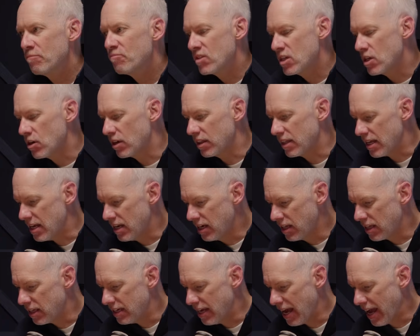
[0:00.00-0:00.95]
at the end
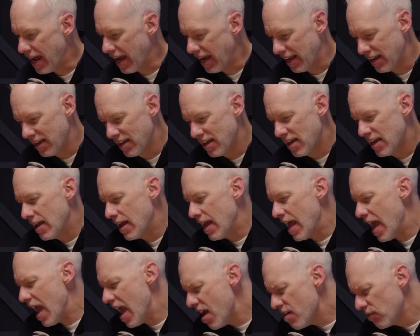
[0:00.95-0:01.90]
of the day,
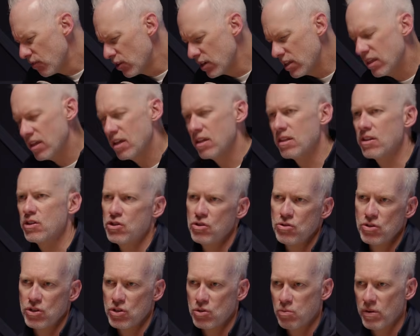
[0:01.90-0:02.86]
everything that
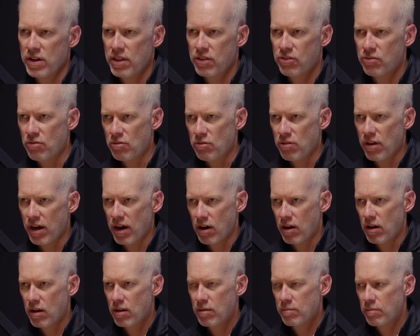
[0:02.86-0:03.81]
you just went through
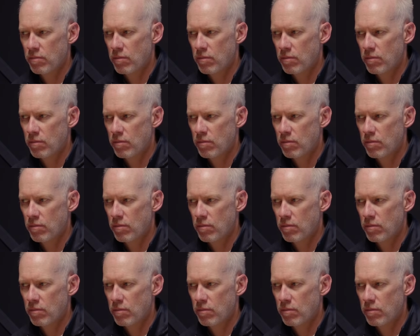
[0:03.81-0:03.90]
there,